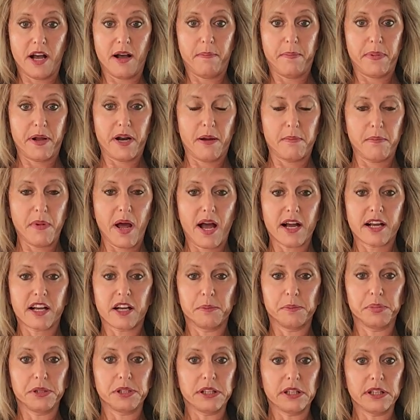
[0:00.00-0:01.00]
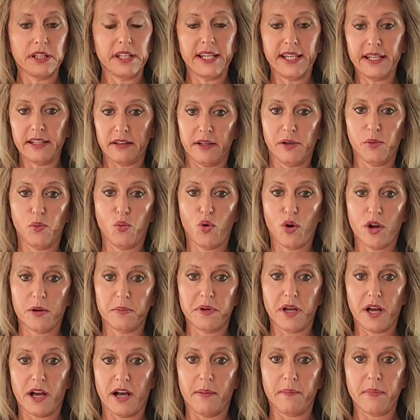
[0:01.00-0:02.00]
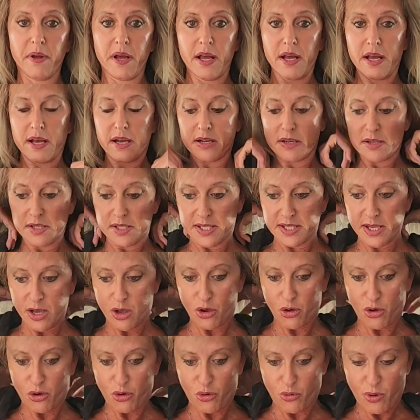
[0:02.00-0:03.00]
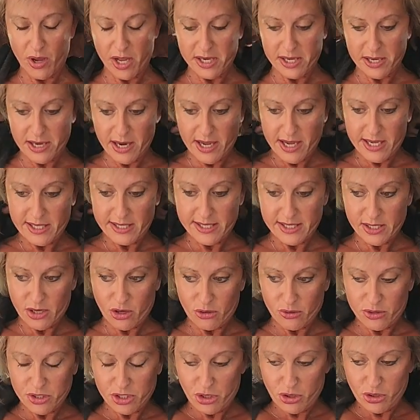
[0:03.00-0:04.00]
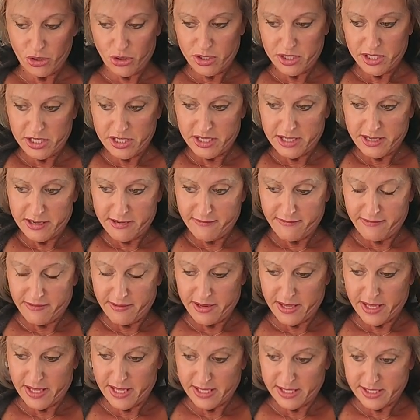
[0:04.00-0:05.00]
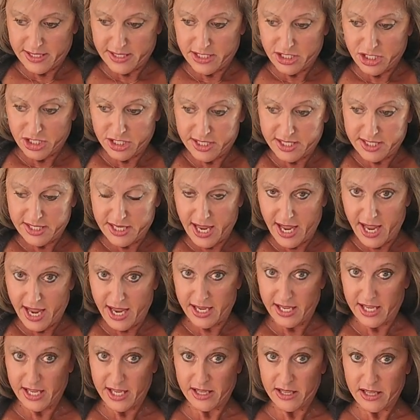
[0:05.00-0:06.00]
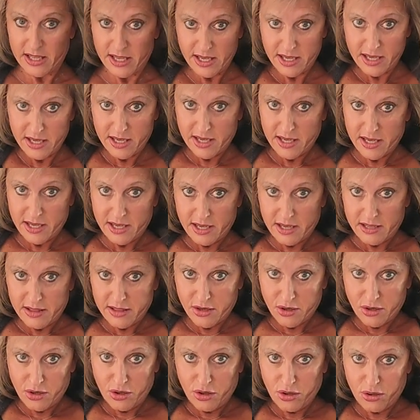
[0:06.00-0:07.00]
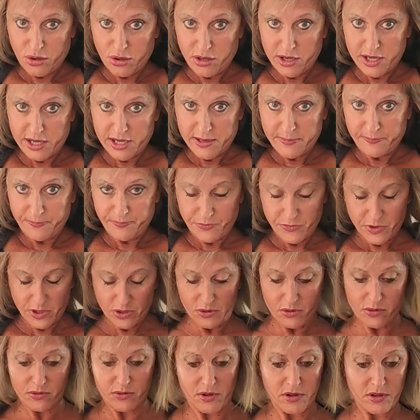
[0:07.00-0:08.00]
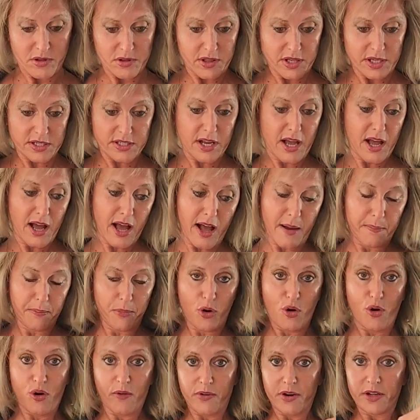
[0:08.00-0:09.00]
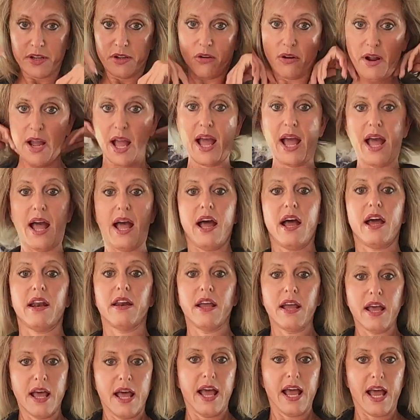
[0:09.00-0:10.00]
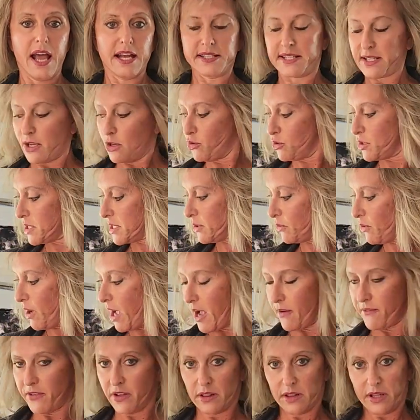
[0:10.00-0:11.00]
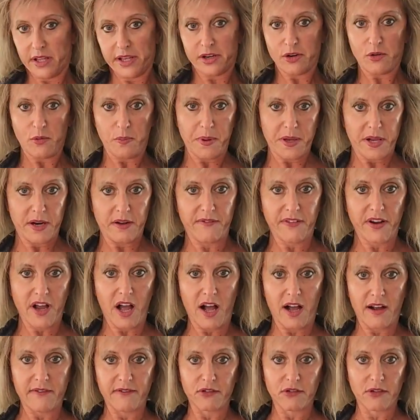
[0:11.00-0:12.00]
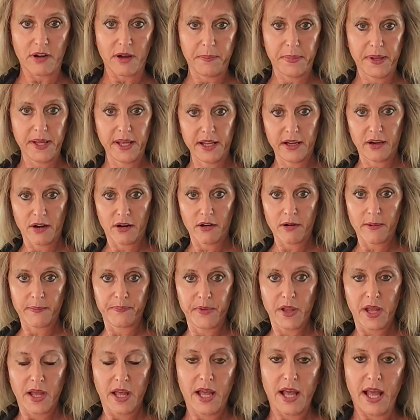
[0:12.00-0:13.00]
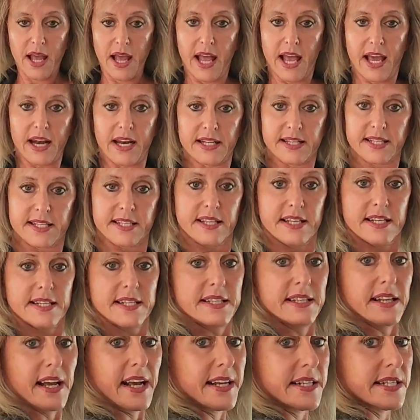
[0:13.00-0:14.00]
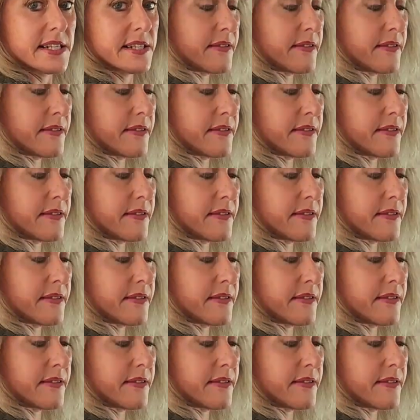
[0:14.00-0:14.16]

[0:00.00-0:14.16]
but I'm not completely warmed up. So a nice alternative is just taking the hood, the top over your head, and so you still have a little bit of cover up here, and it's this nice